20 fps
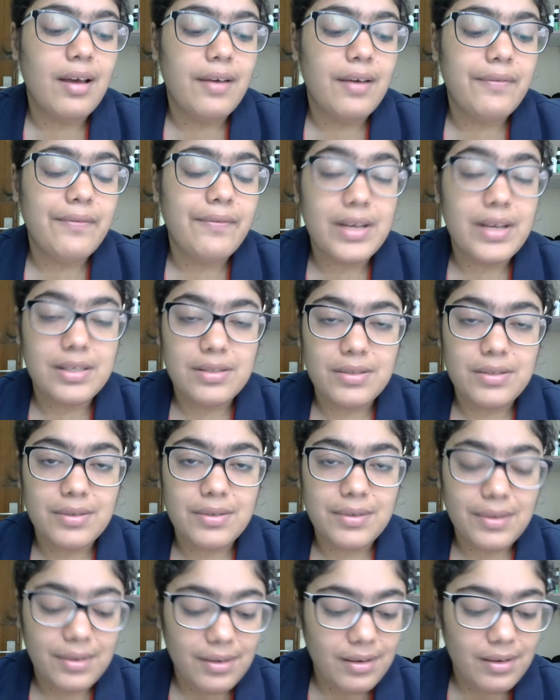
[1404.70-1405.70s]

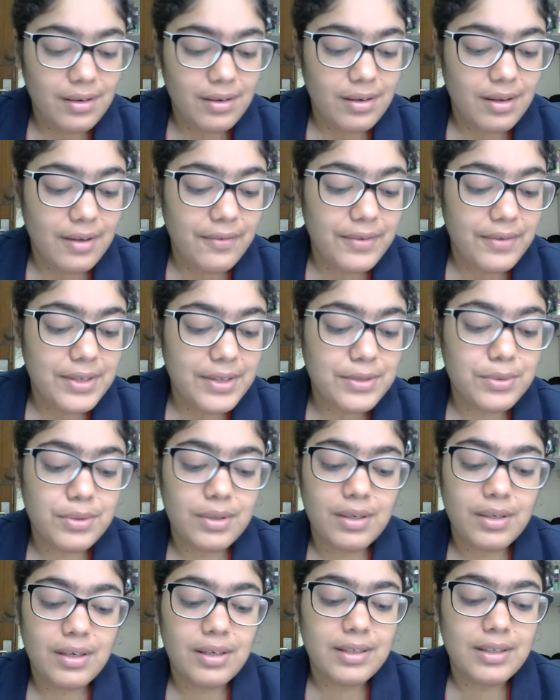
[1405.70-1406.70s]
vessel. A
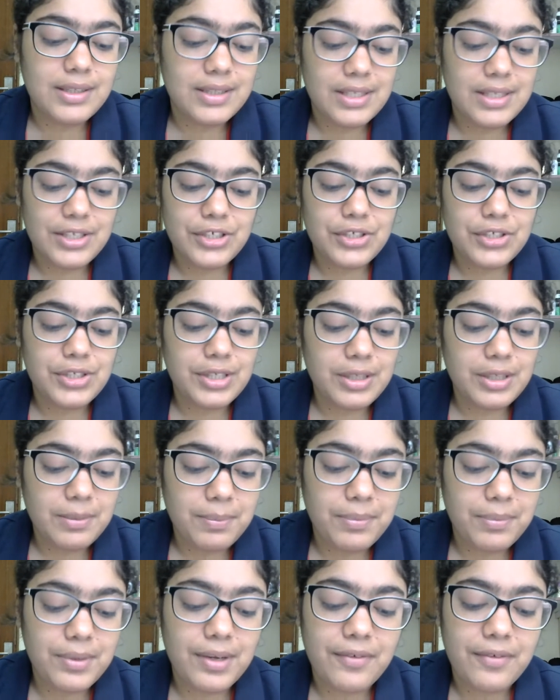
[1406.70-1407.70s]
vessel is a
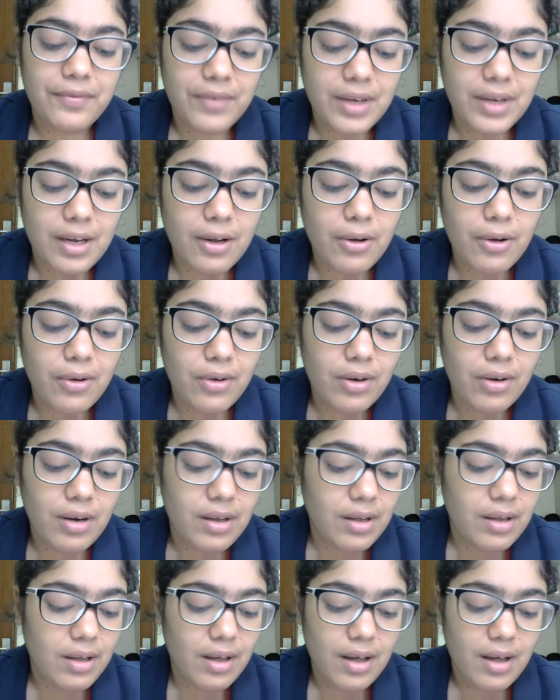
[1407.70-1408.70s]
ship, a vehicle,
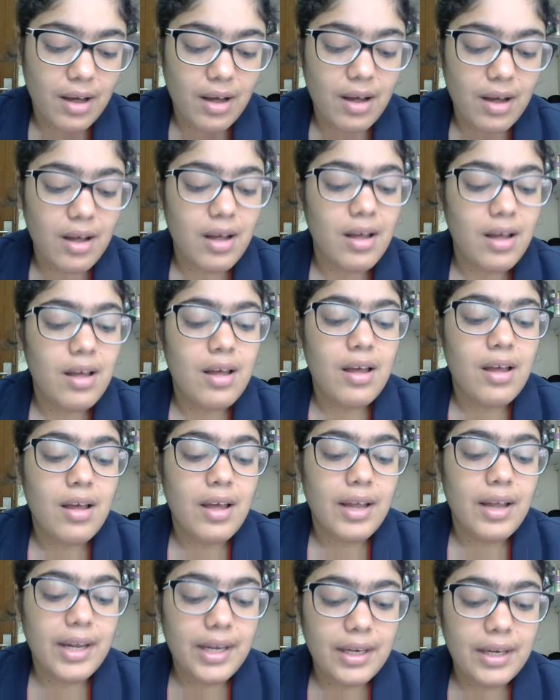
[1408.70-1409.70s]
a car,
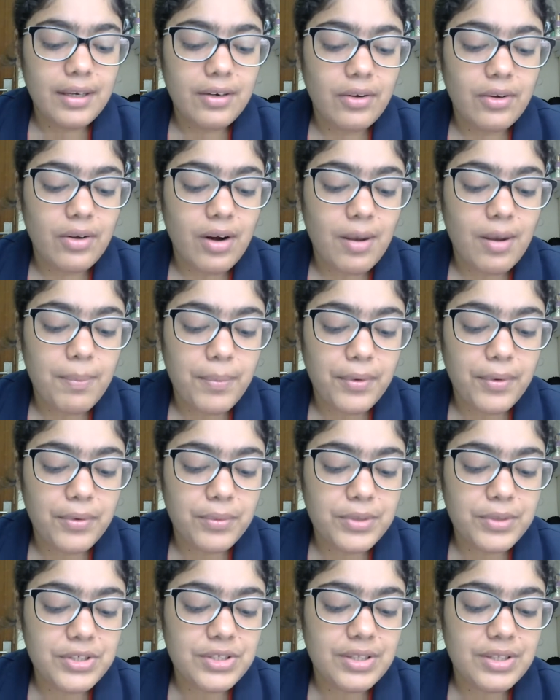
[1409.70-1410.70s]
in or upon
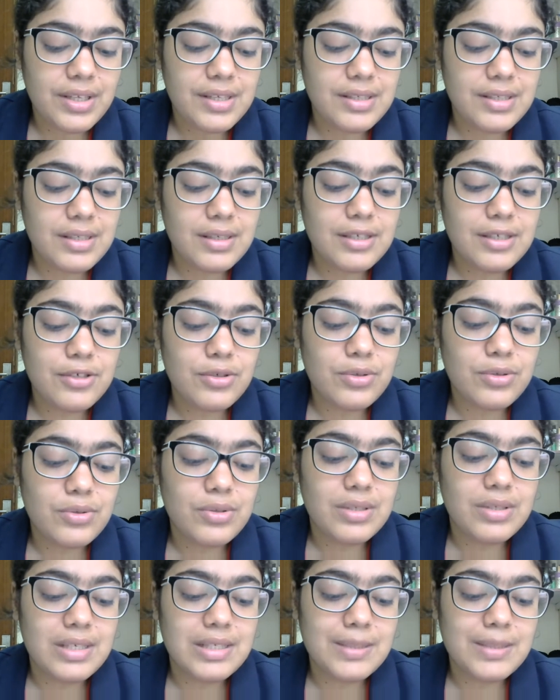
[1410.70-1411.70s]
which there is reason to
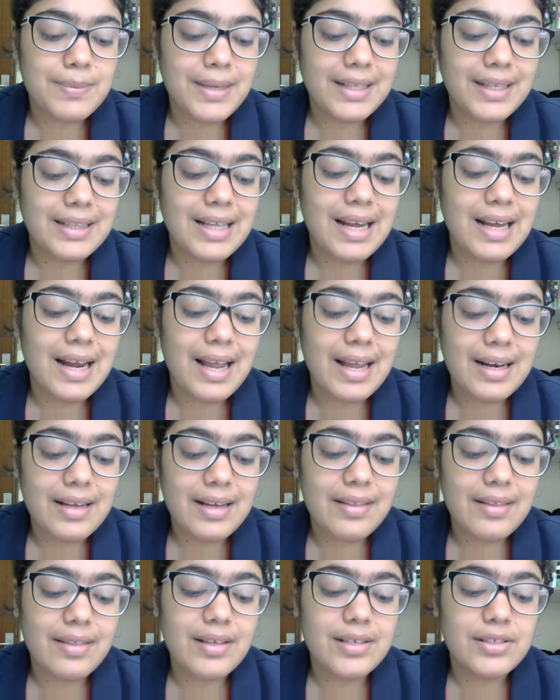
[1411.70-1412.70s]
suspect that
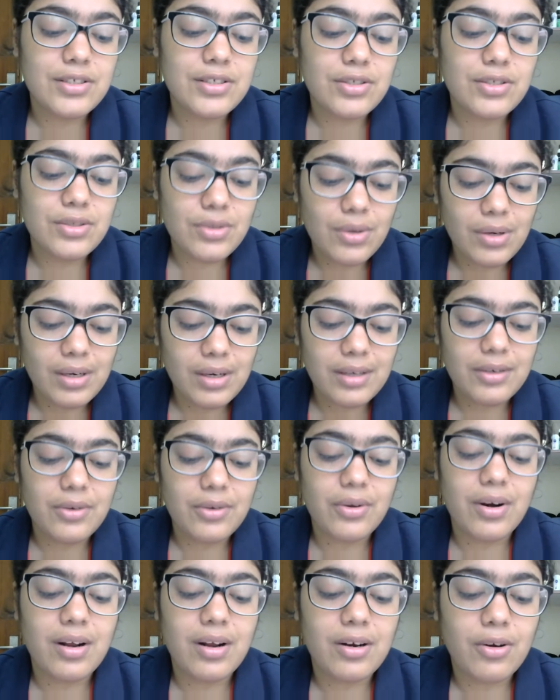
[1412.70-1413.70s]
anything stolen
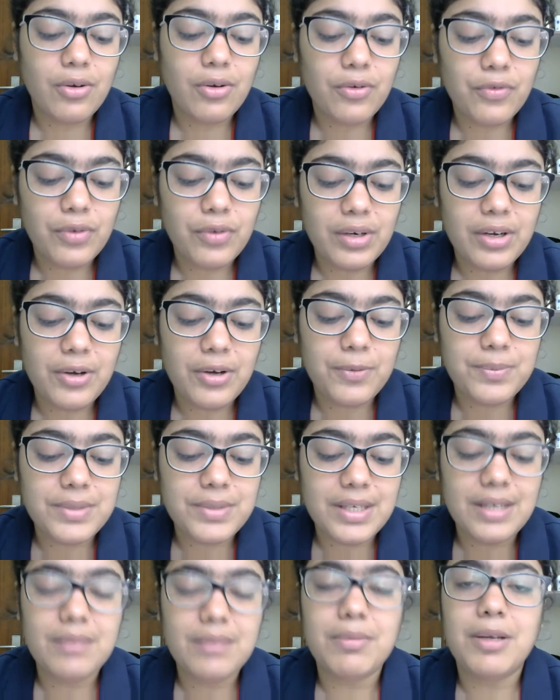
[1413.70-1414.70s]
or unlawfully
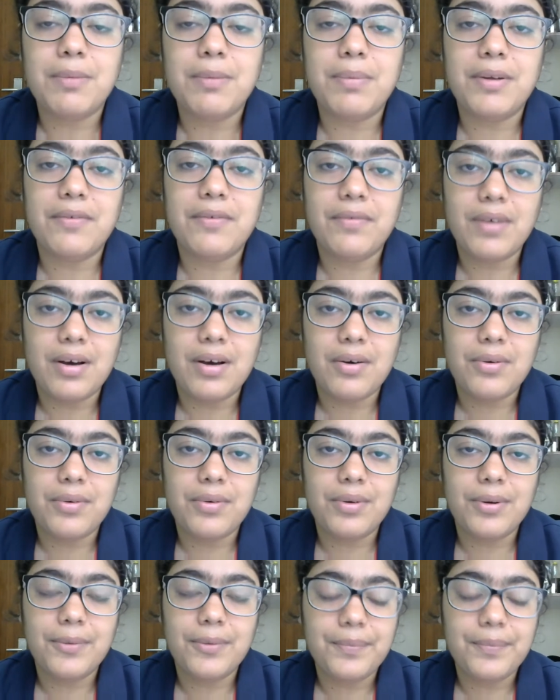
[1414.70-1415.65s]
obtained may be found.